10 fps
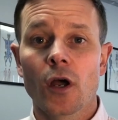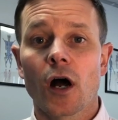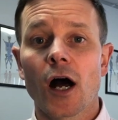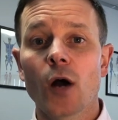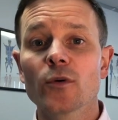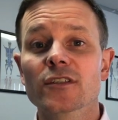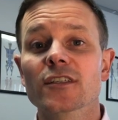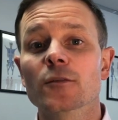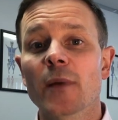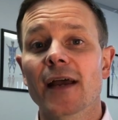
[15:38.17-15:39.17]
I would
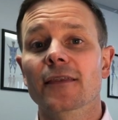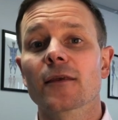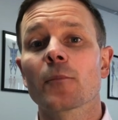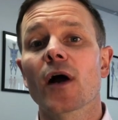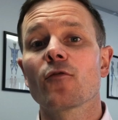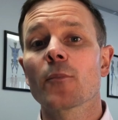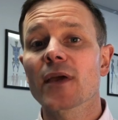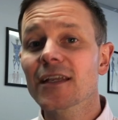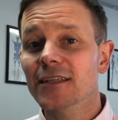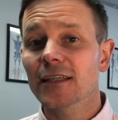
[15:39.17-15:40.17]
suspect that by
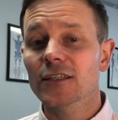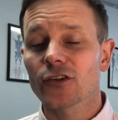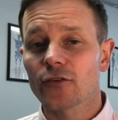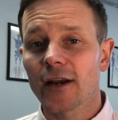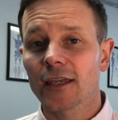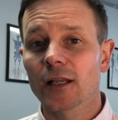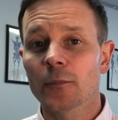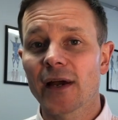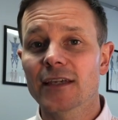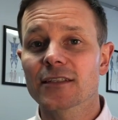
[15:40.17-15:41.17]
repeating these on a regular
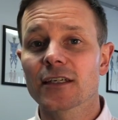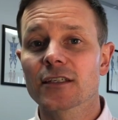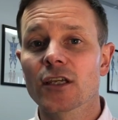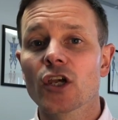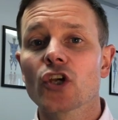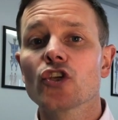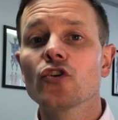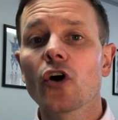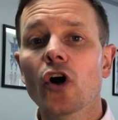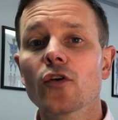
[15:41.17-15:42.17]
basis, you
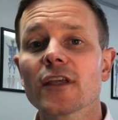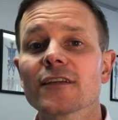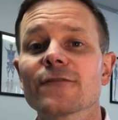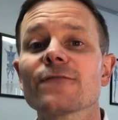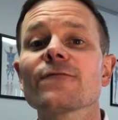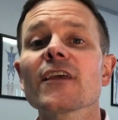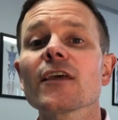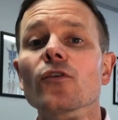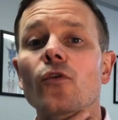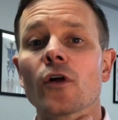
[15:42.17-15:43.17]
not only
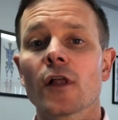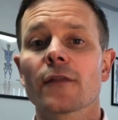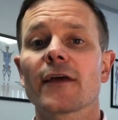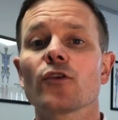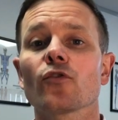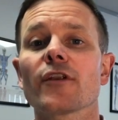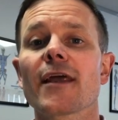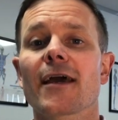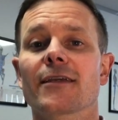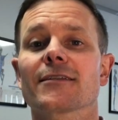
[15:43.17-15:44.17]
feel that your
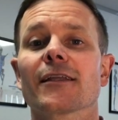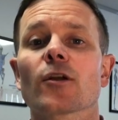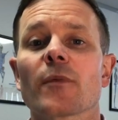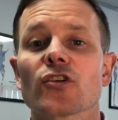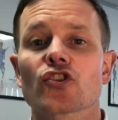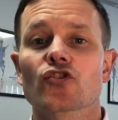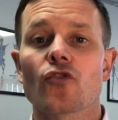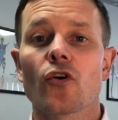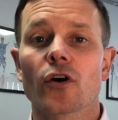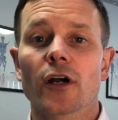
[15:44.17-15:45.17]
neck is a little bit
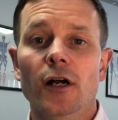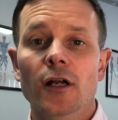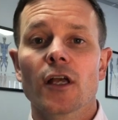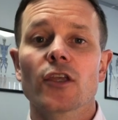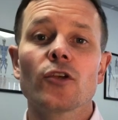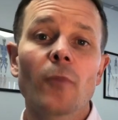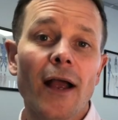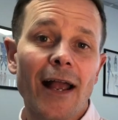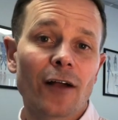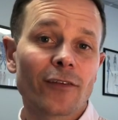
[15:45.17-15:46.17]
stronger, you
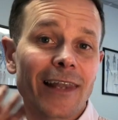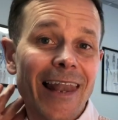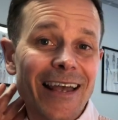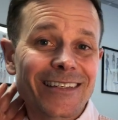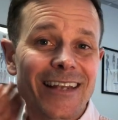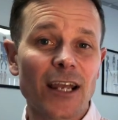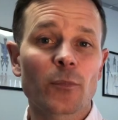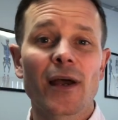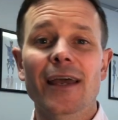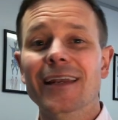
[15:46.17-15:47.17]
might have less neck
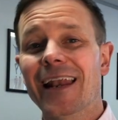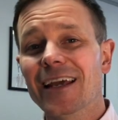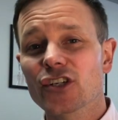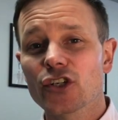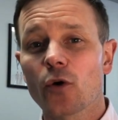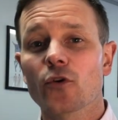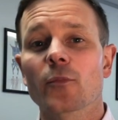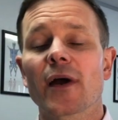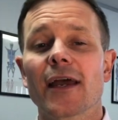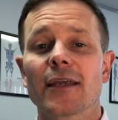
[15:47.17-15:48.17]
pain, less shoulder
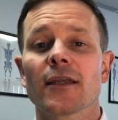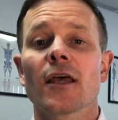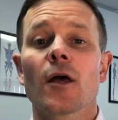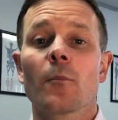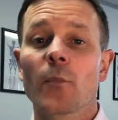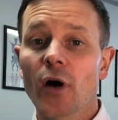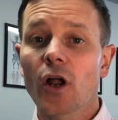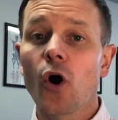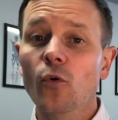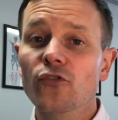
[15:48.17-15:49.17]
pain, but
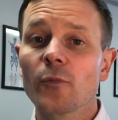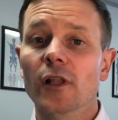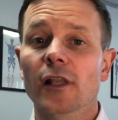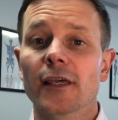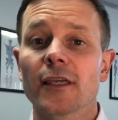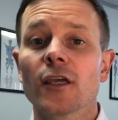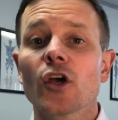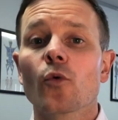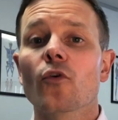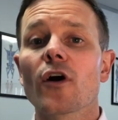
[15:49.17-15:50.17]
ultimately
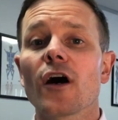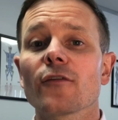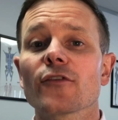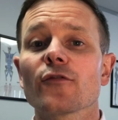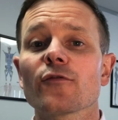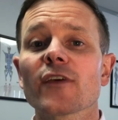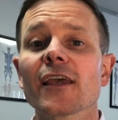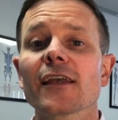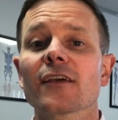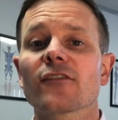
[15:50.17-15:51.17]
we're after
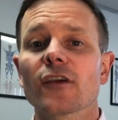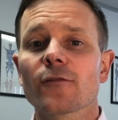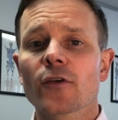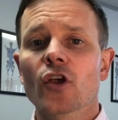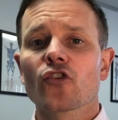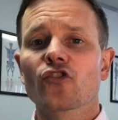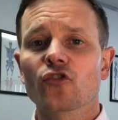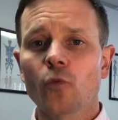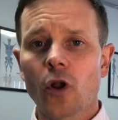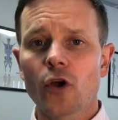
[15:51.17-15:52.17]
feeling as if
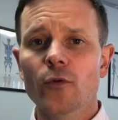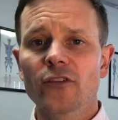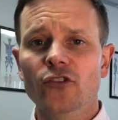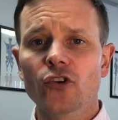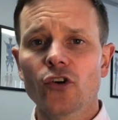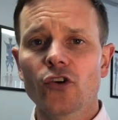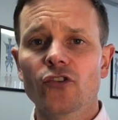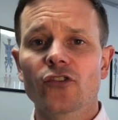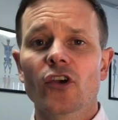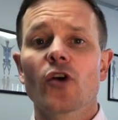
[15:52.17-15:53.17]
swallow is
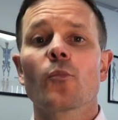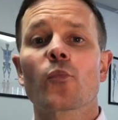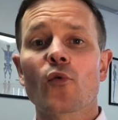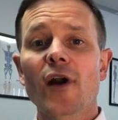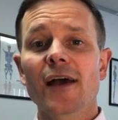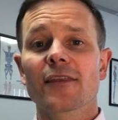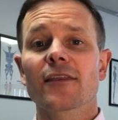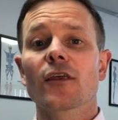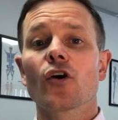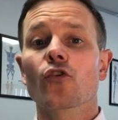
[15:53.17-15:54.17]
good, breath
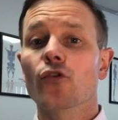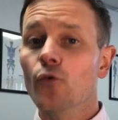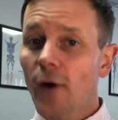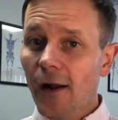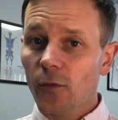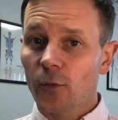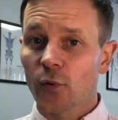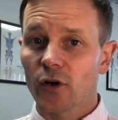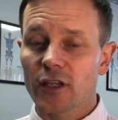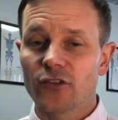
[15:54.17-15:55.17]
throughout the
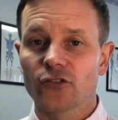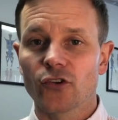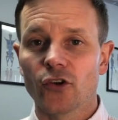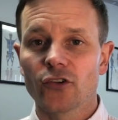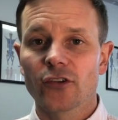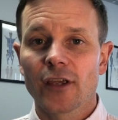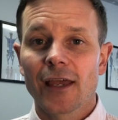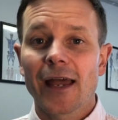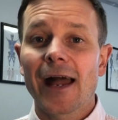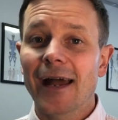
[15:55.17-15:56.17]
body is good,
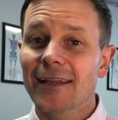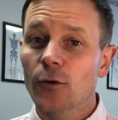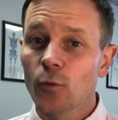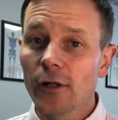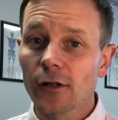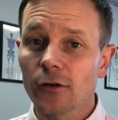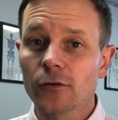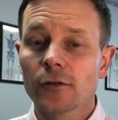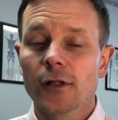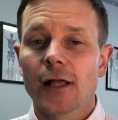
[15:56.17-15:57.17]
and it
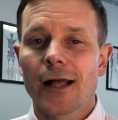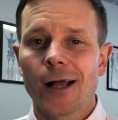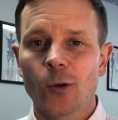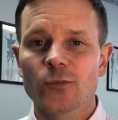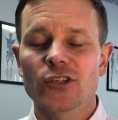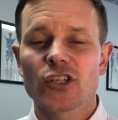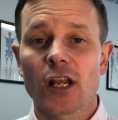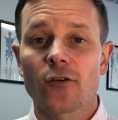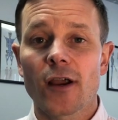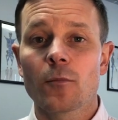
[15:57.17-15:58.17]
will help to
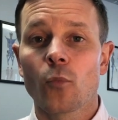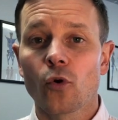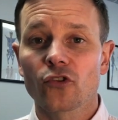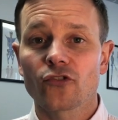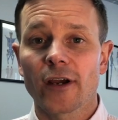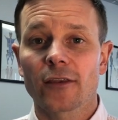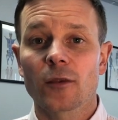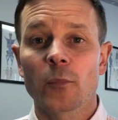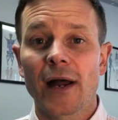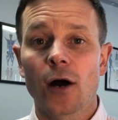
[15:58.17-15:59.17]
generate more strength
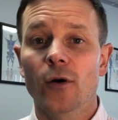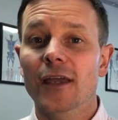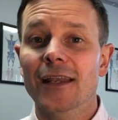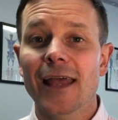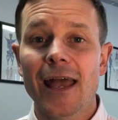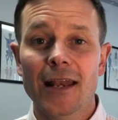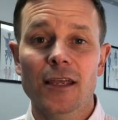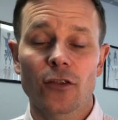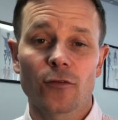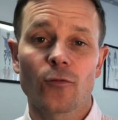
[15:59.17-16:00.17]
and power in any
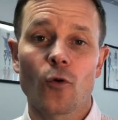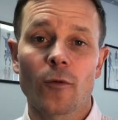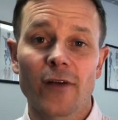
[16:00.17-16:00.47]
other form of